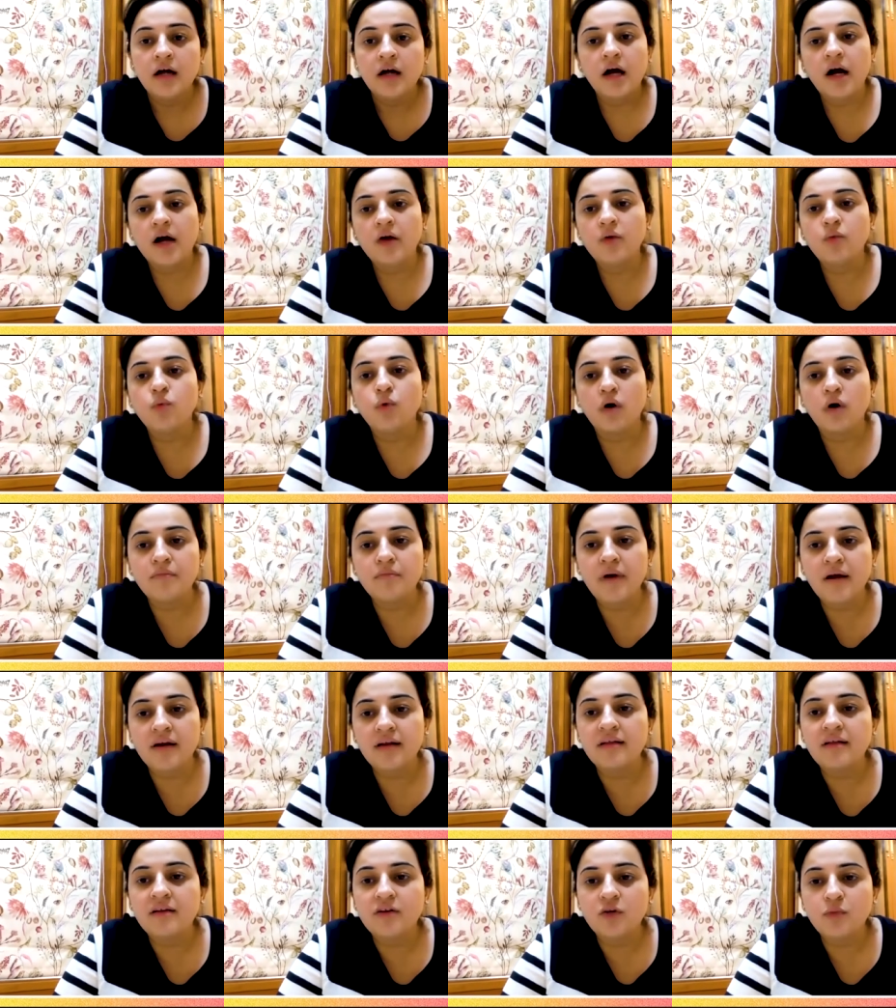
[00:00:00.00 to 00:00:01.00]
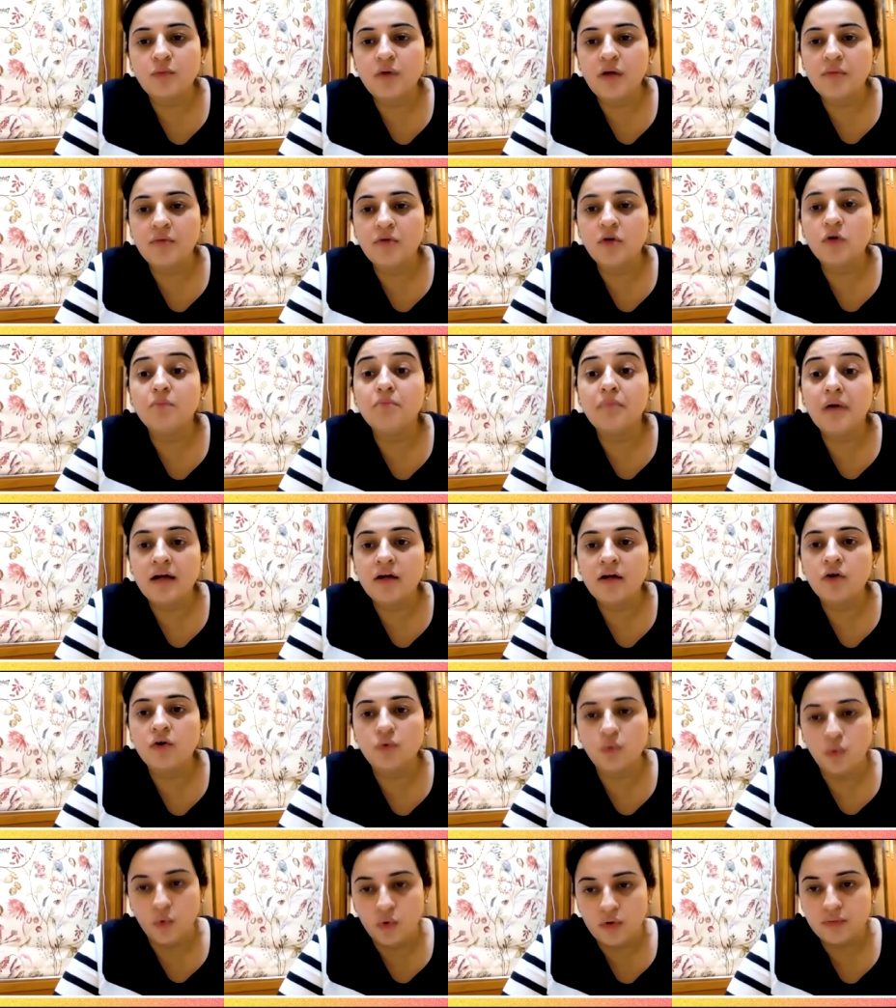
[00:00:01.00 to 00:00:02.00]
And what better than to be able to bake
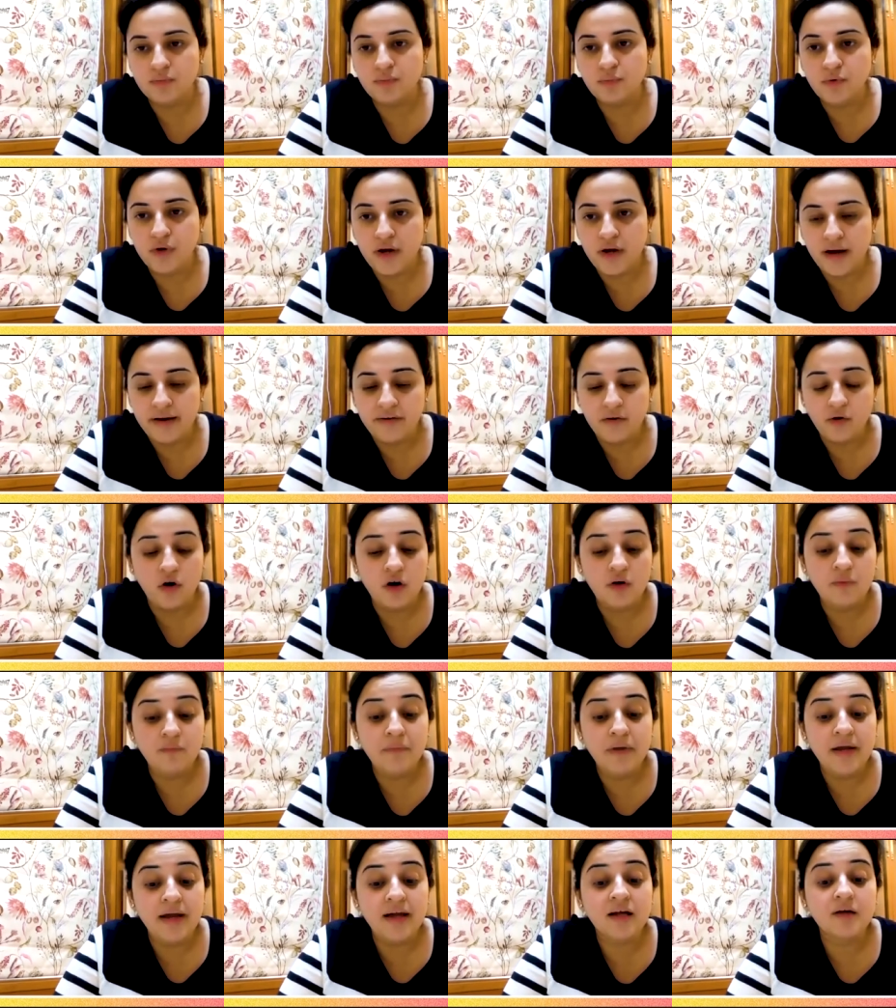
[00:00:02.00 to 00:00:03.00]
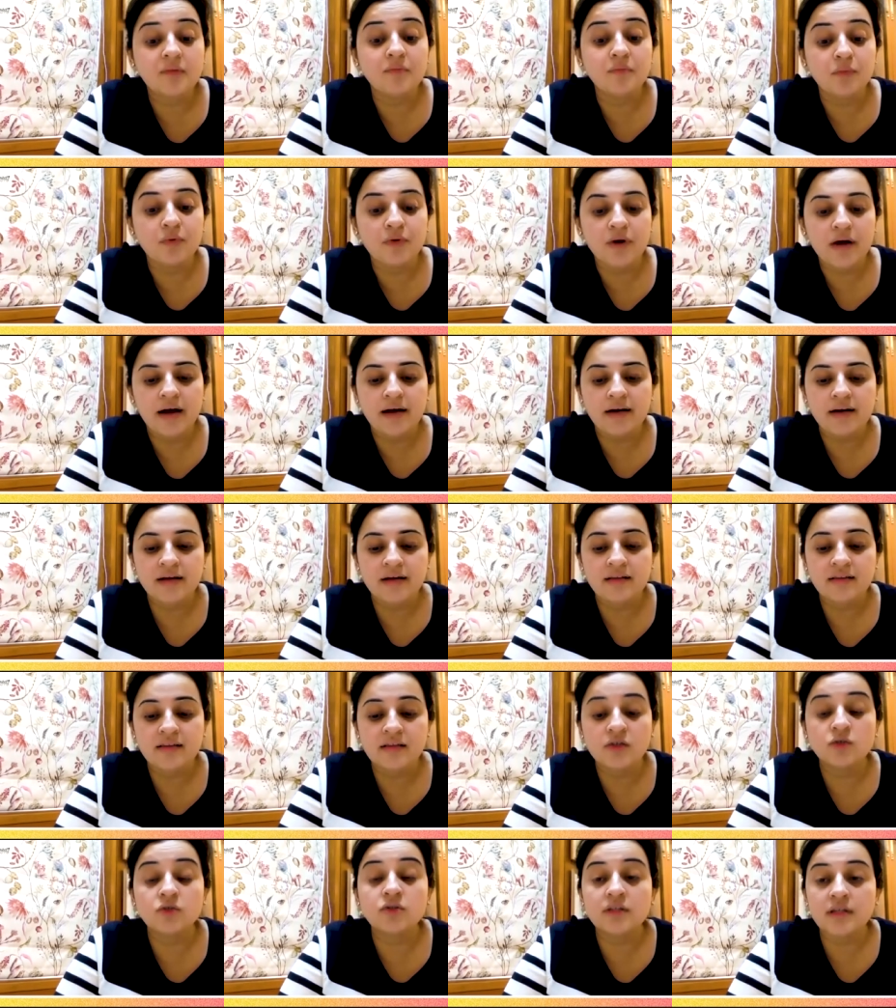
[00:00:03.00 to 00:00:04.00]
your own bread or bake bread in
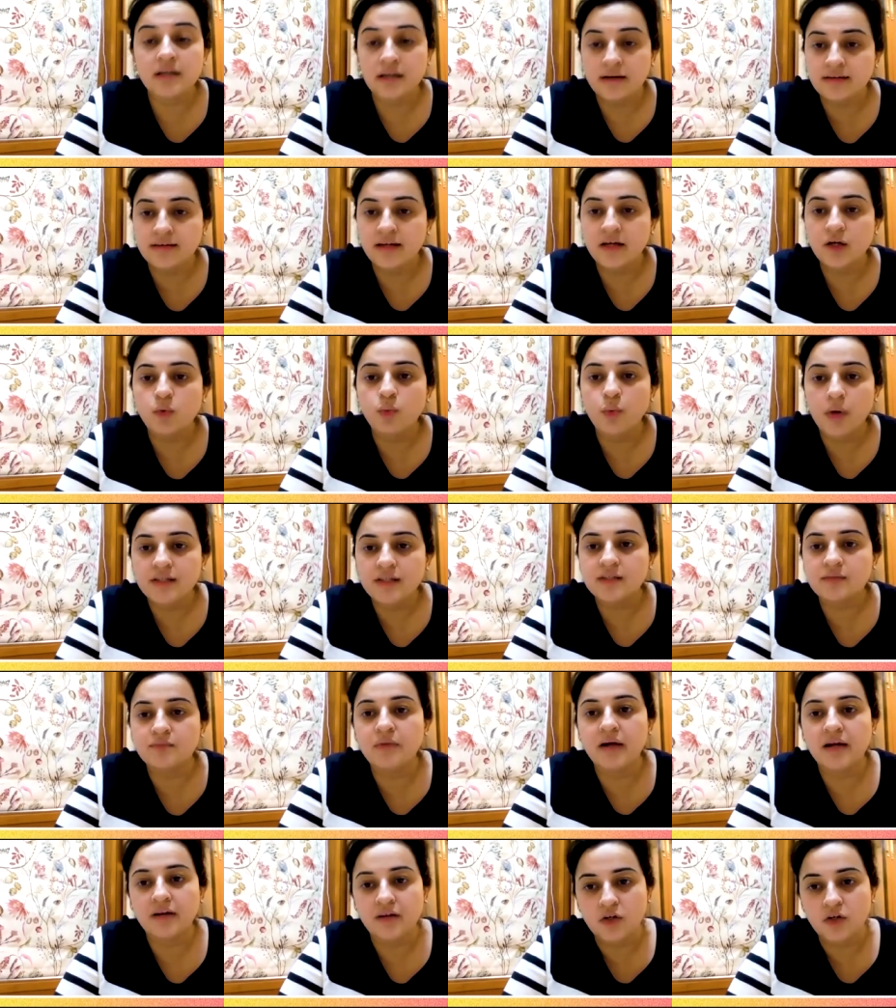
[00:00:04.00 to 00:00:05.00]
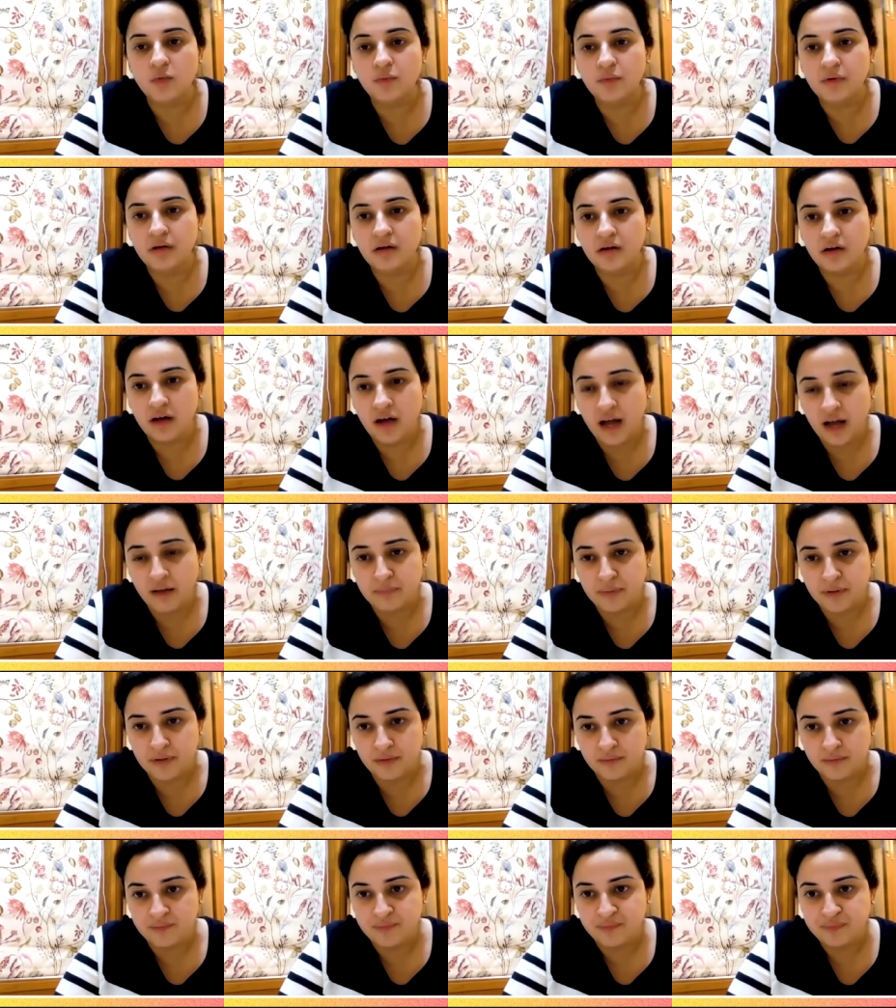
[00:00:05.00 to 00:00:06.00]
the authentic way it's meant to
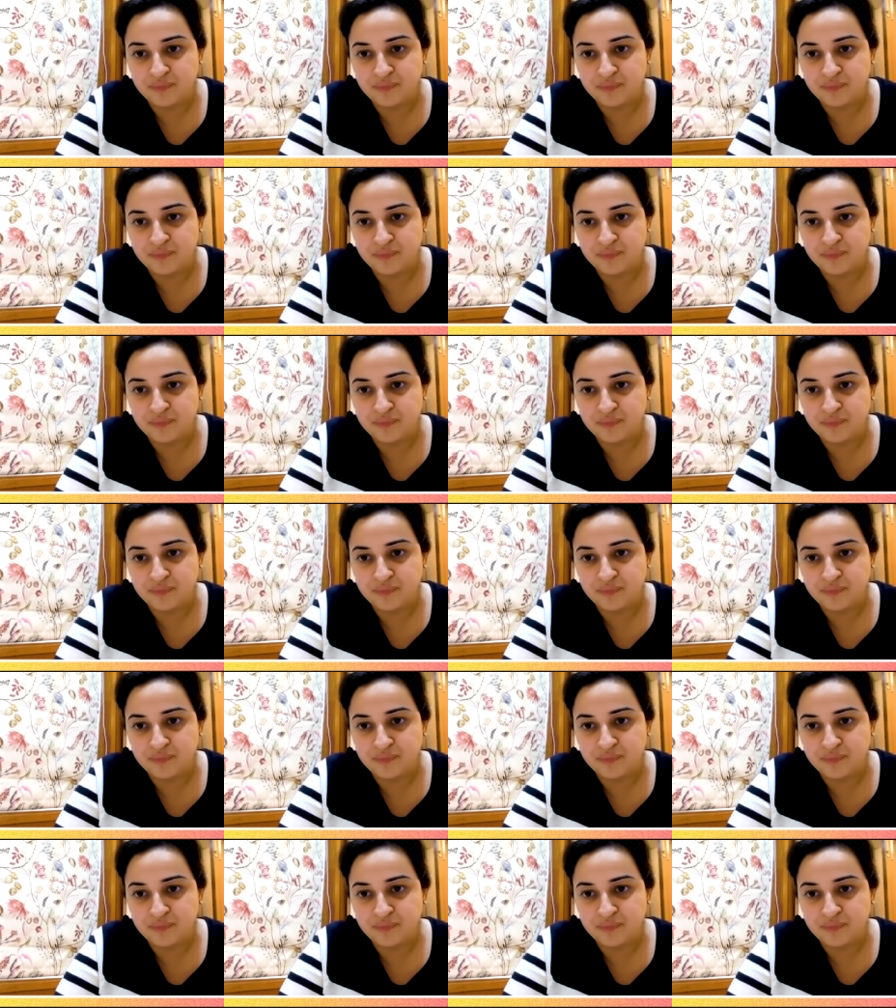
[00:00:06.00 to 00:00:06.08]
happen?